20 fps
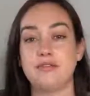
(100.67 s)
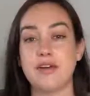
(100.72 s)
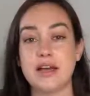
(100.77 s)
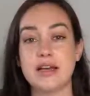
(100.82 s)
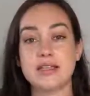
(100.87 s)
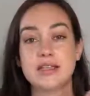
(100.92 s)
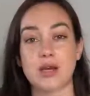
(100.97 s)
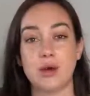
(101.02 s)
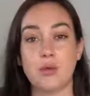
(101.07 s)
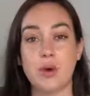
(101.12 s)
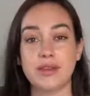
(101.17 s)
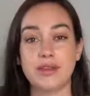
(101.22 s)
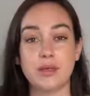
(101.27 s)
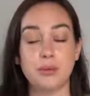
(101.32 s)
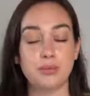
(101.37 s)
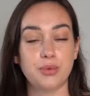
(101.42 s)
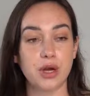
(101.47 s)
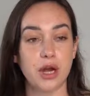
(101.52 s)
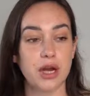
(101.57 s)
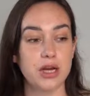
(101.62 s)
face, I'll wet
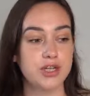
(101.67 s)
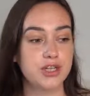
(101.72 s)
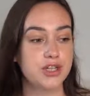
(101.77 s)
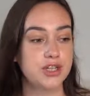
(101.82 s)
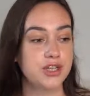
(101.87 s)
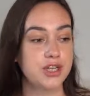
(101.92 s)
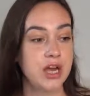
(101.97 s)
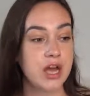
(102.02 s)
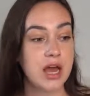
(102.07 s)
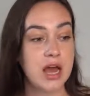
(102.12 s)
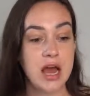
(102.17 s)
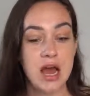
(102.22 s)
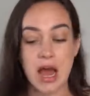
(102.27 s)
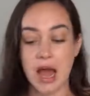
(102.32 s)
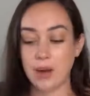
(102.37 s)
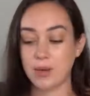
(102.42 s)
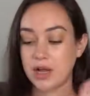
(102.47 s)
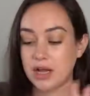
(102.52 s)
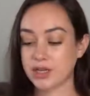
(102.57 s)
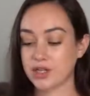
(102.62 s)
the brush,
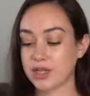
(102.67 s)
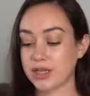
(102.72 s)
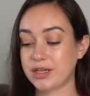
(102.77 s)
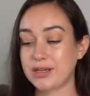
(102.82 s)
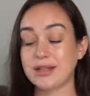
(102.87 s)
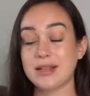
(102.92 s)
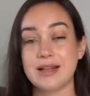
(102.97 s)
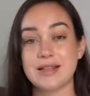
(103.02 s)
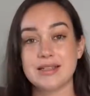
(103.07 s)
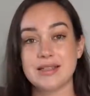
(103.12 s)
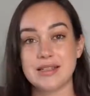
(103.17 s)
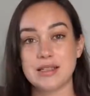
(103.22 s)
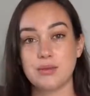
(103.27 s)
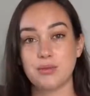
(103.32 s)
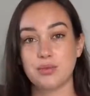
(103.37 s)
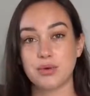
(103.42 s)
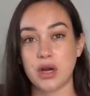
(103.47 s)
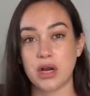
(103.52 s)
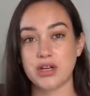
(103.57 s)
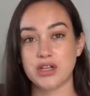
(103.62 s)
I will actually cleanse
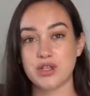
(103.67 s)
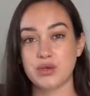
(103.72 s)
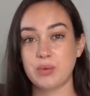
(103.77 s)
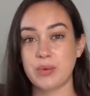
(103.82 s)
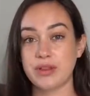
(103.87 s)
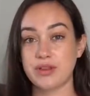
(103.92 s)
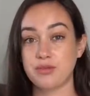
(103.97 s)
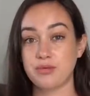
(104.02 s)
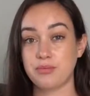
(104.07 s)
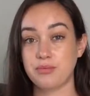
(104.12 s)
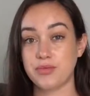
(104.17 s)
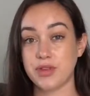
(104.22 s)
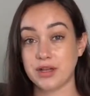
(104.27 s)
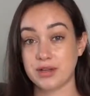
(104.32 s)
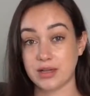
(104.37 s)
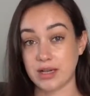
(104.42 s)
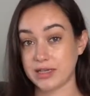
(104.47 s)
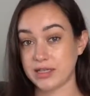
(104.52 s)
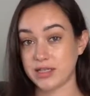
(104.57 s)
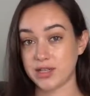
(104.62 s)
the brush with the
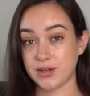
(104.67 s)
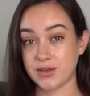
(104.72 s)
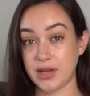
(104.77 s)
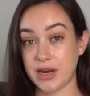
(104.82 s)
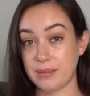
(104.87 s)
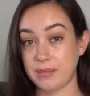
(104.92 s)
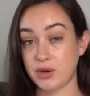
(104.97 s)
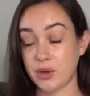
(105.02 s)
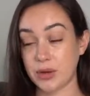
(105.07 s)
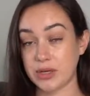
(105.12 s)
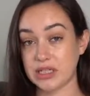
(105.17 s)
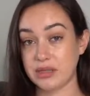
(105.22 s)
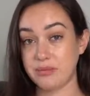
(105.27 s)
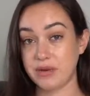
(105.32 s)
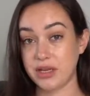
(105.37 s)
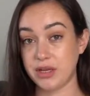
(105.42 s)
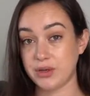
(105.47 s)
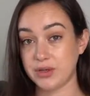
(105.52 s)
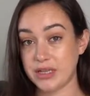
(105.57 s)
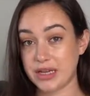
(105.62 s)
cleanser that I'm going to
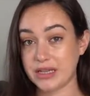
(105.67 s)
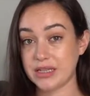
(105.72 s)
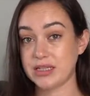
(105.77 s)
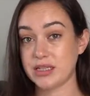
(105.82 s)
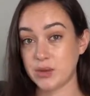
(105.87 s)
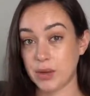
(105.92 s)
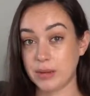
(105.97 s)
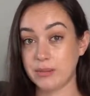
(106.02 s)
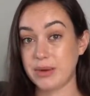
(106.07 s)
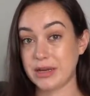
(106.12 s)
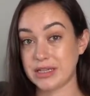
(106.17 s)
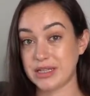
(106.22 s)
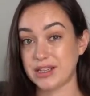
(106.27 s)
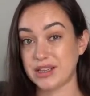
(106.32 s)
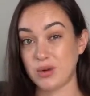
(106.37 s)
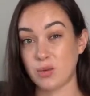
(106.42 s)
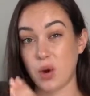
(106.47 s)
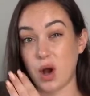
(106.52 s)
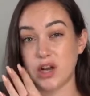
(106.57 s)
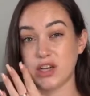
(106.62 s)
be using, so I
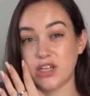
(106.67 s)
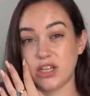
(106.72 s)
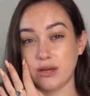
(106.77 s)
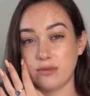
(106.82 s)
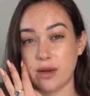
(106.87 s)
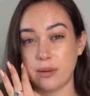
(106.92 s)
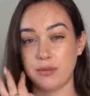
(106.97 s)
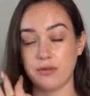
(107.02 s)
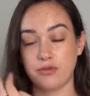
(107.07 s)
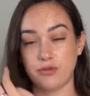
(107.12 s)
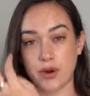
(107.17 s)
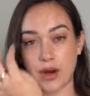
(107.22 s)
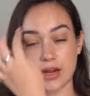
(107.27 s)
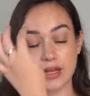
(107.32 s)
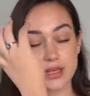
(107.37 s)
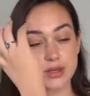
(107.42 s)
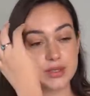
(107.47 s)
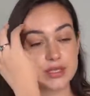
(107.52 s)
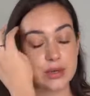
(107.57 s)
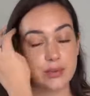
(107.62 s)
basically wash it right before I
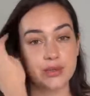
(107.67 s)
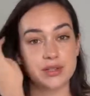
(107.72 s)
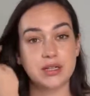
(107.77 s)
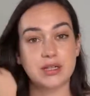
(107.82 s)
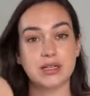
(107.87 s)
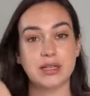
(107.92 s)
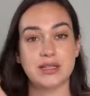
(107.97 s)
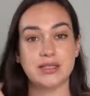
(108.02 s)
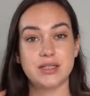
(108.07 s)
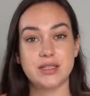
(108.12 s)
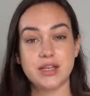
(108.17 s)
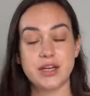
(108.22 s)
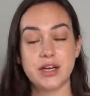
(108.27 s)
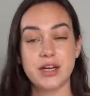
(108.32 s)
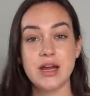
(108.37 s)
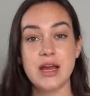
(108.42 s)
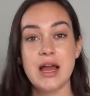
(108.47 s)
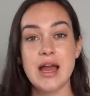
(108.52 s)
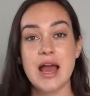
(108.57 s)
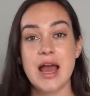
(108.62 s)
use it with the
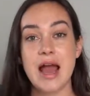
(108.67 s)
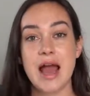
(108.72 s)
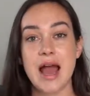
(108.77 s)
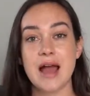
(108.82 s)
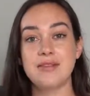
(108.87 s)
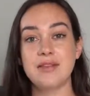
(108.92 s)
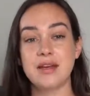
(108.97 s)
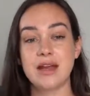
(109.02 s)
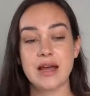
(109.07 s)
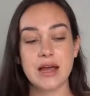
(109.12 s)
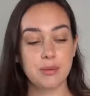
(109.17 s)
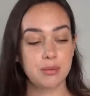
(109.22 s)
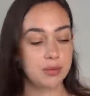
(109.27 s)
cleanser, and then I